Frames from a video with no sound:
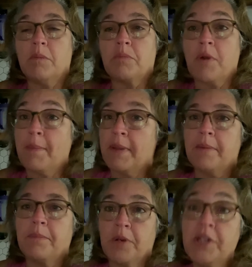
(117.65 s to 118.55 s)

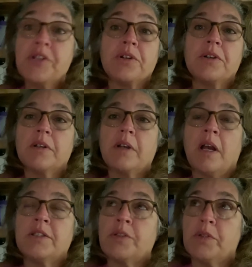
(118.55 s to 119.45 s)
prepping preacher,
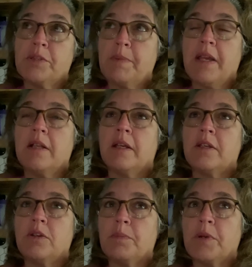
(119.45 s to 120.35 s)
uh, so to speak,
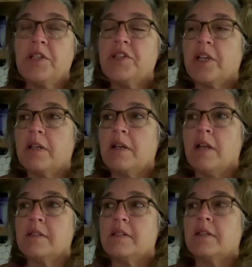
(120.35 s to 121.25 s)
like you're preaching
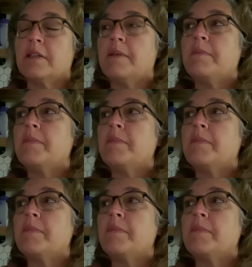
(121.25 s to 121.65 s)
constantly.